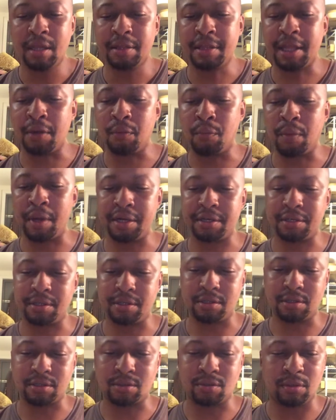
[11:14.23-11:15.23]
that went to
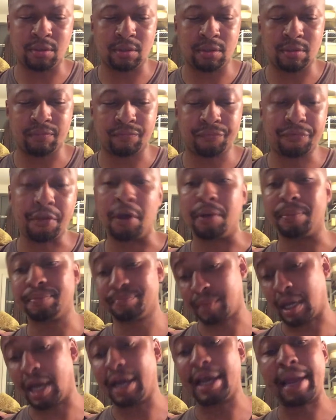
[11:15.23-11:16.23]
the school. Oh,
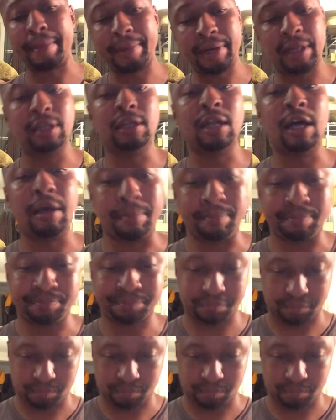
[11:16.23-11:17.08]
I am an alum